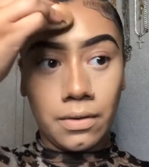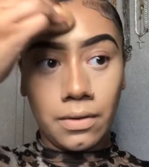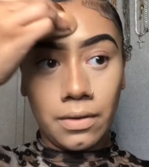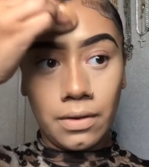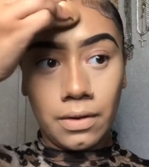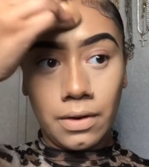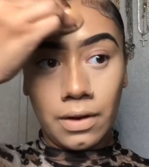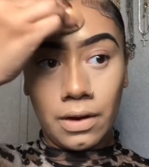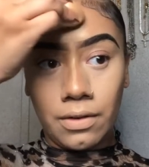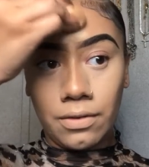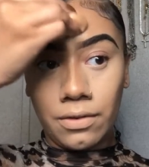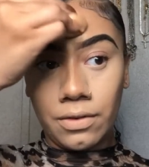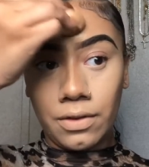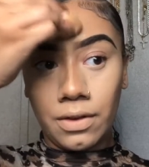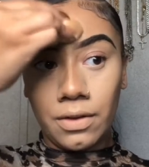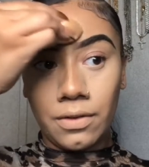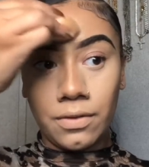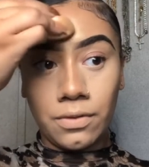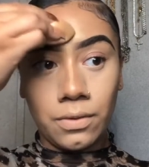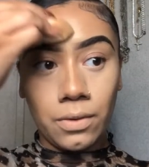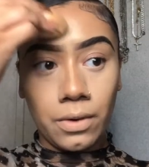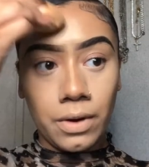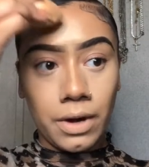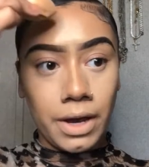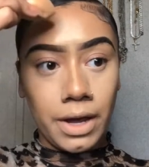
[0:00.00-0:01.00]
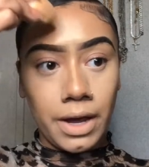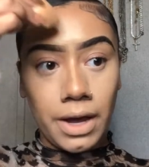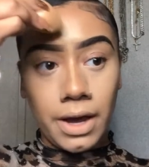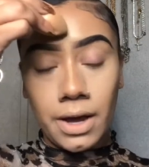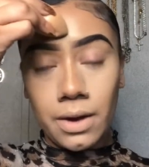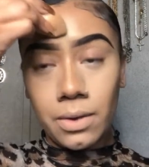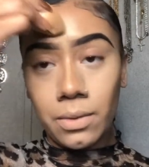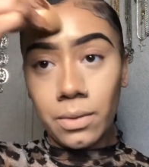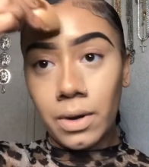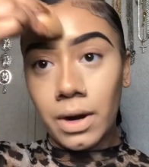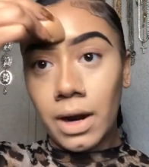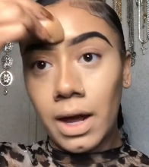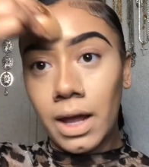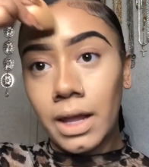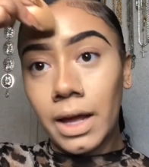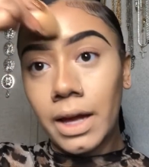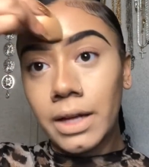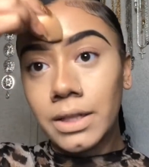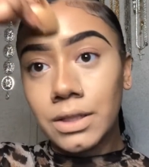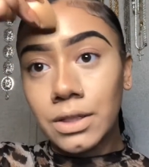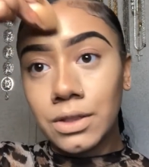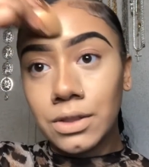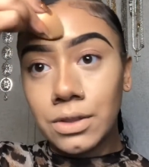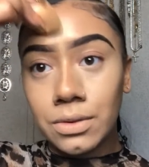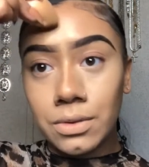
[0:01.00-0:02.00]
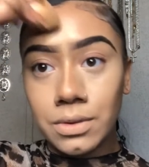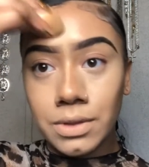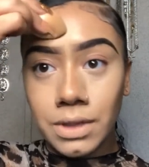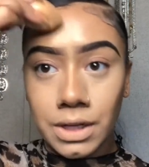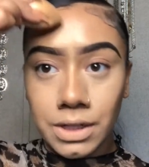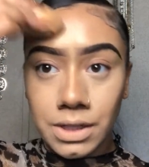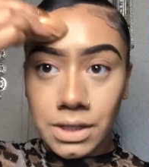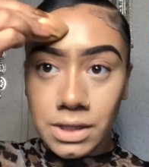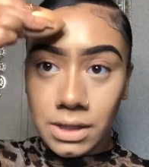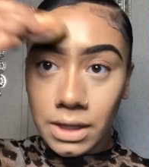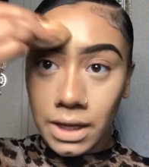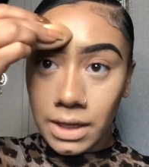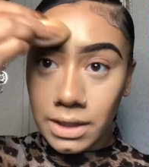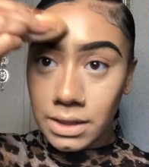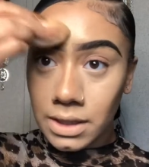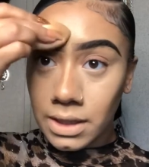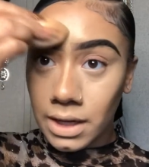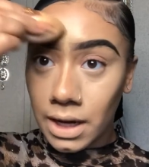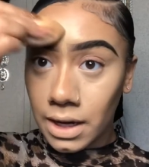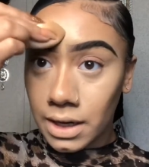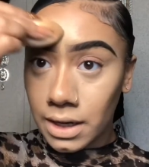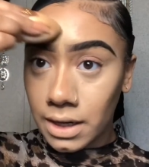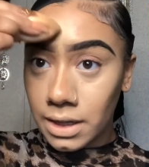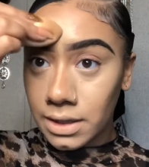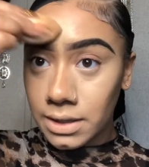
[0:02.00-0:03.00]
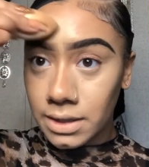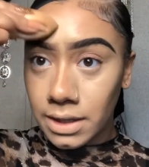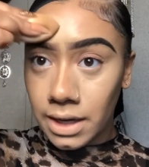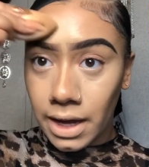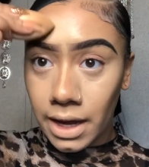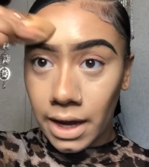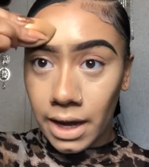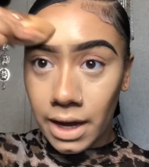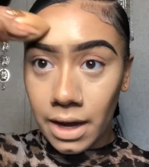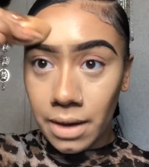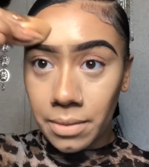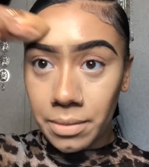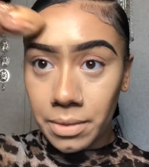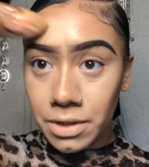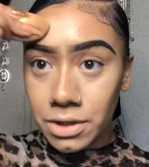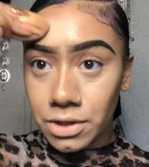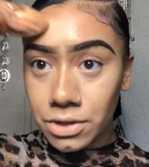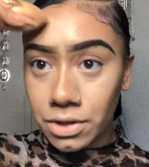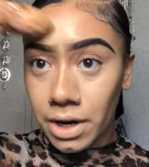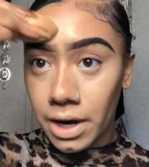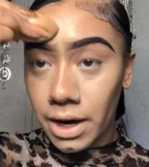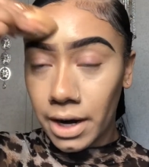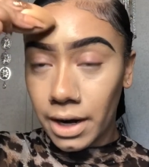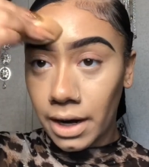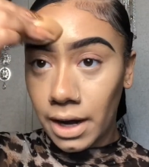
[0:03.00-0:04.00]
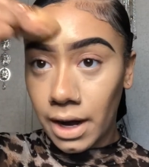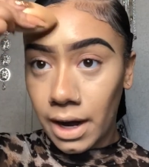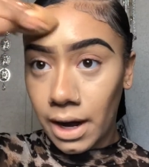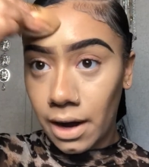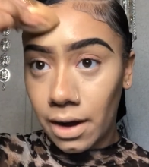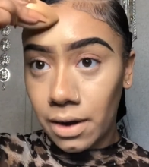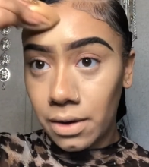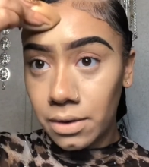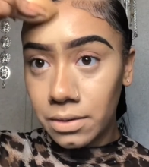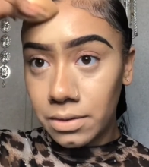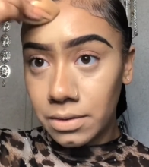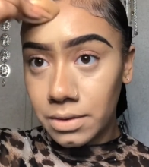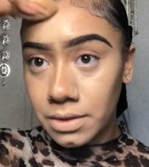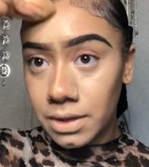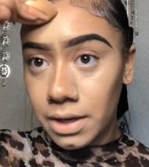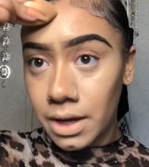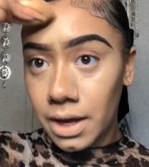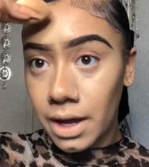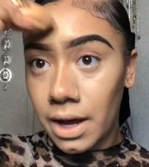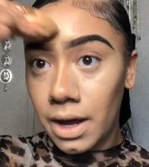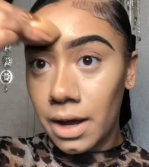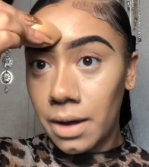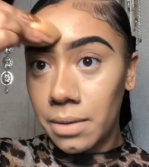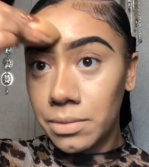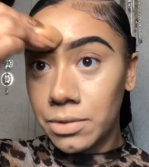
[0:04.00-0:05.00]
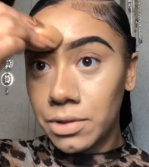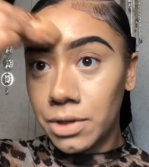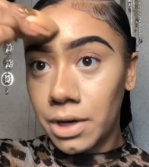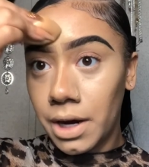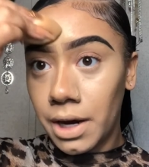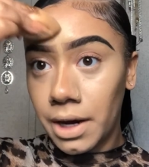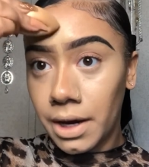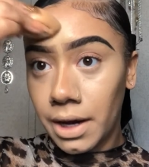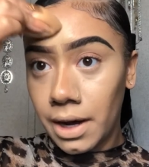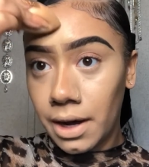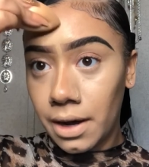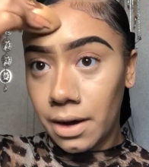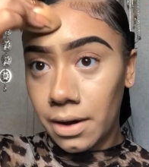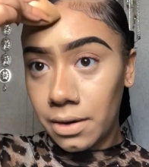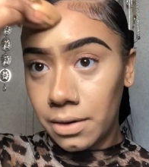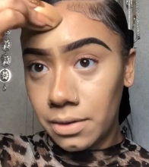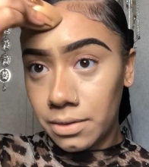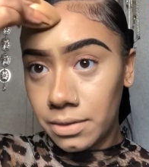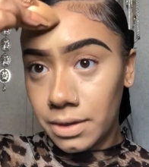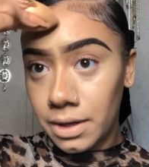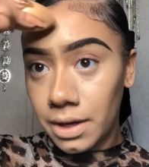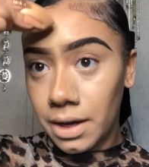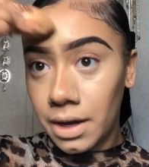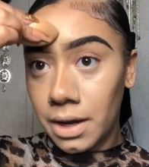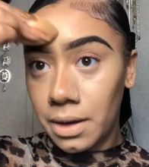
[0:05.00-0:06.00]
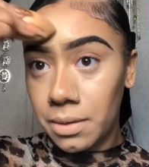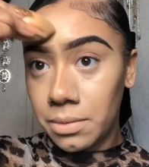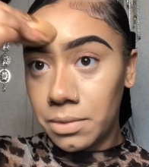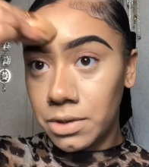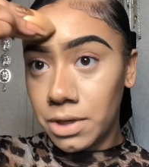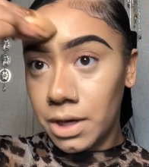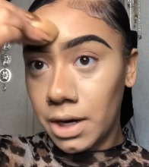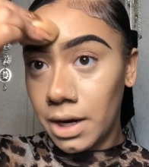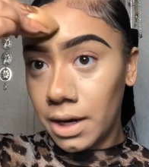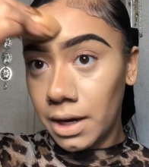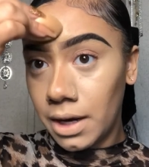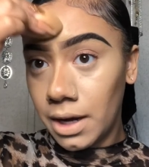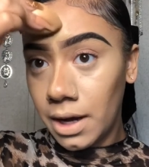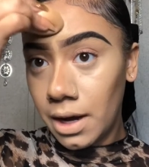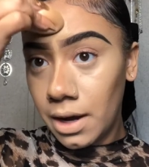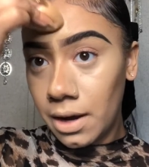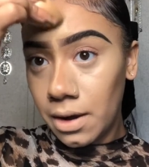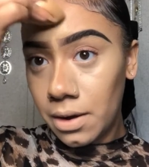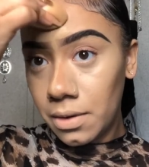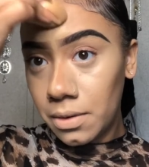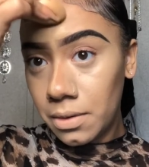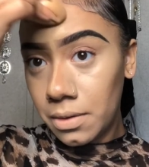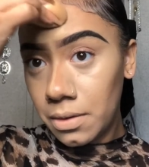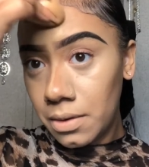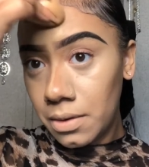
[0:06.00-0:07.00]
Now for the forehead, what I like to do is I just like to kind of dab and drag out, dab, drag out, dab, drag out.